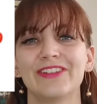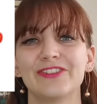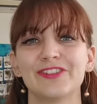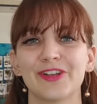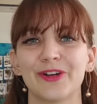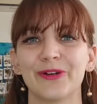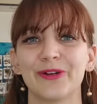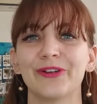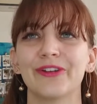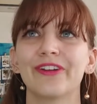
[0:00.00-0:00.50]

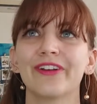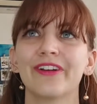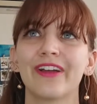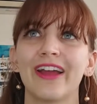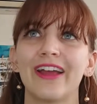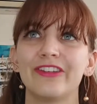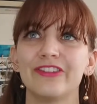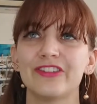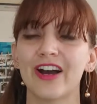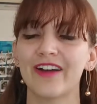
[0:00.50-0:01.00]
So
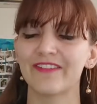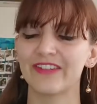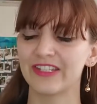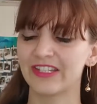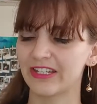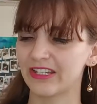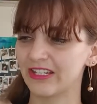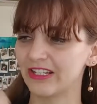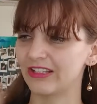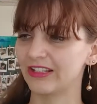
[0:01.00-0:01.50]

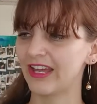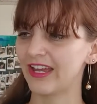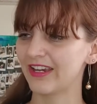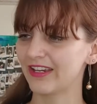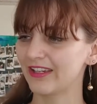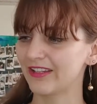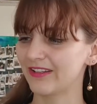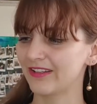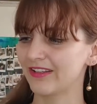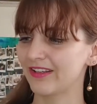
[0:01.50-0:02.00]

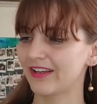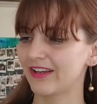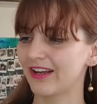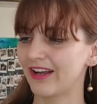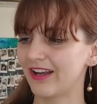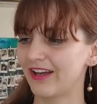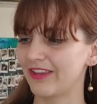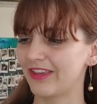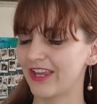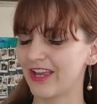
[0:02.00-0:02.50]
diverticulae
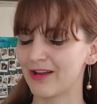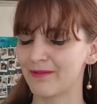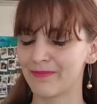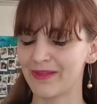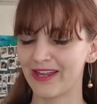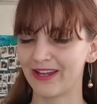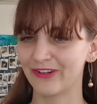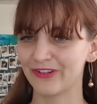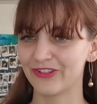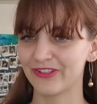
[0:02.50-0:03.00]
are the
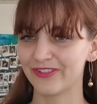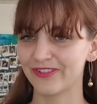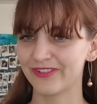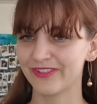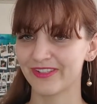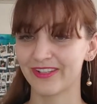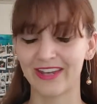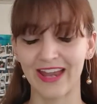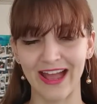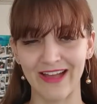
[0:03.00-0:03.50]

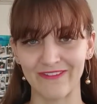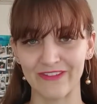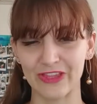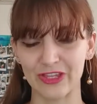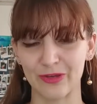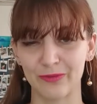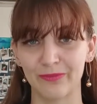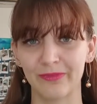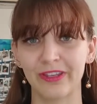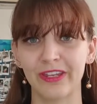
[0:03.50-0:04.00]
outpouches, and having
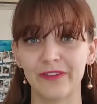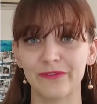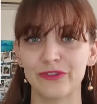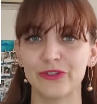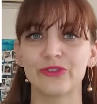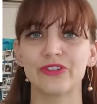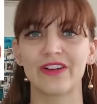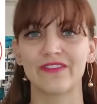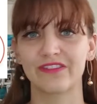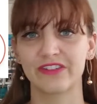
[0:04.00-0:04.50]
them gives
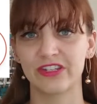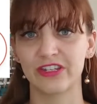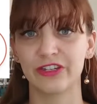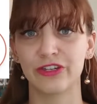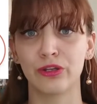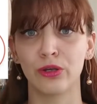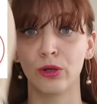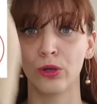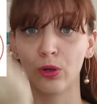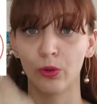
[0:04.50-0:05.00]
you
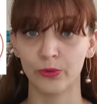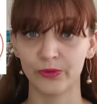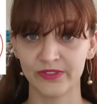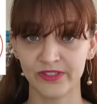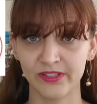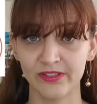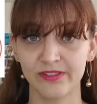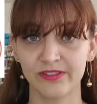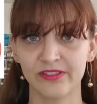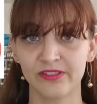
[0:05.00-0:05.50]

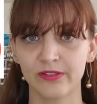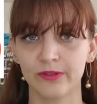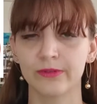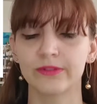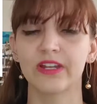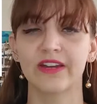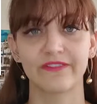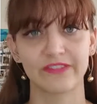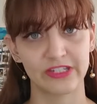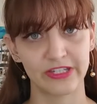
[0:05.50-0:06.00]
diverticulosis or
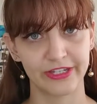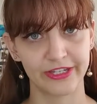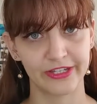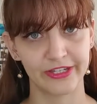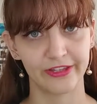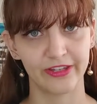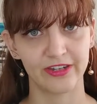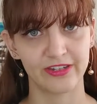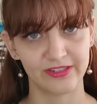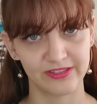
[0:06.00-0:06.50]

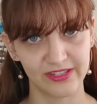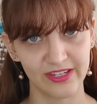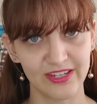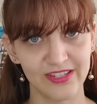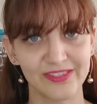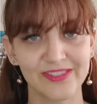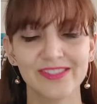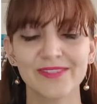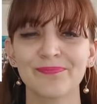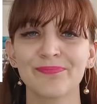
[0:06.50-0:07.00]
diverticular
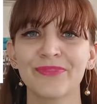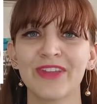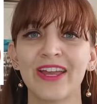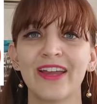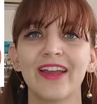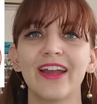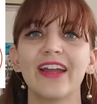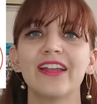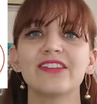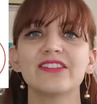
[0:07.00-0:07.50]
disease.
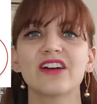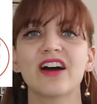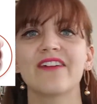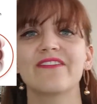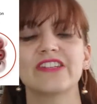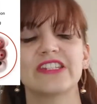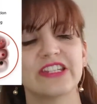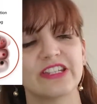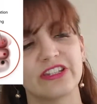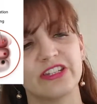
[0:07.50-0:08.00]
And
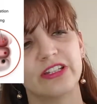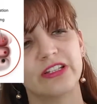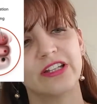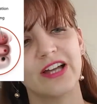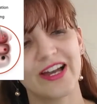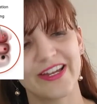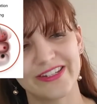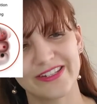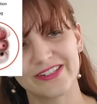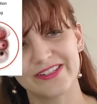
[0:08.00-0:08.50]

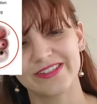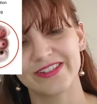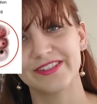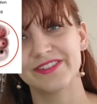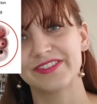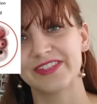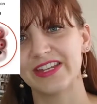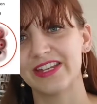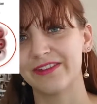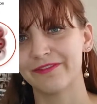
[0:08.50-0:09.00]
diverticulitis
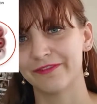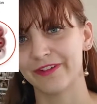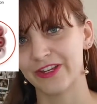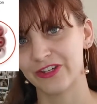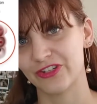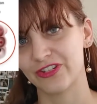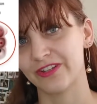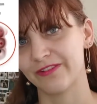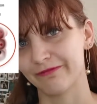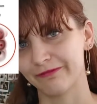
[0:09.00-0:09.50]
is the
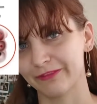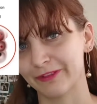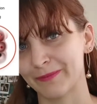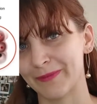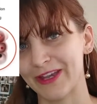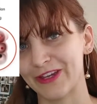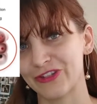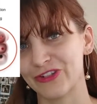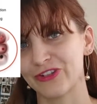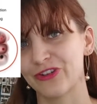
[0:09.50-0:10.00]
infection
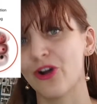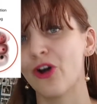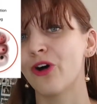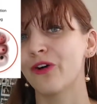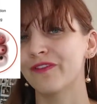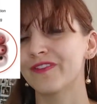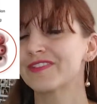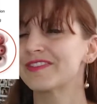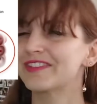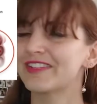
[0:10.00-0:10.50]
inflammation
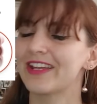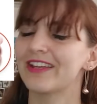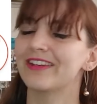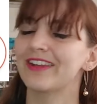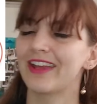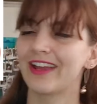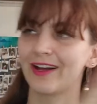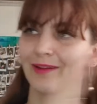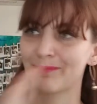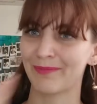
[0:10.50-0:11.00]
of
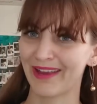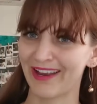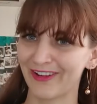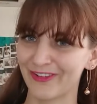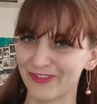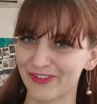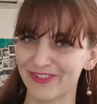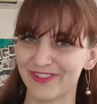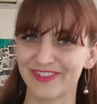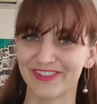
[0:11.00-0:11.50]
said
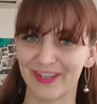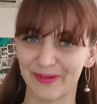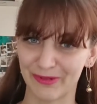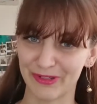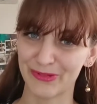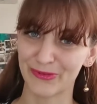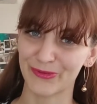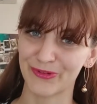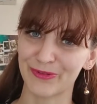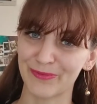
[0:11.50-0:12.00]
outpouches that we
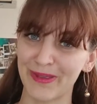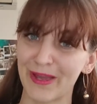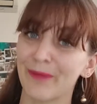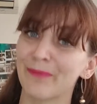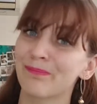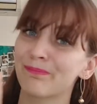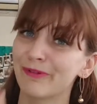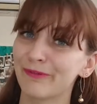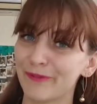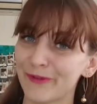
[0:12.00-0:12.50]
talked about
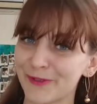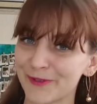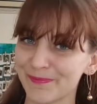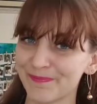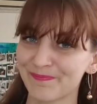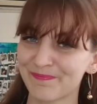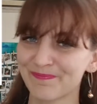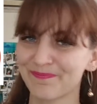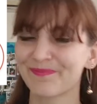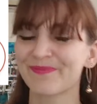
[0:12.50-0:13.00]
before.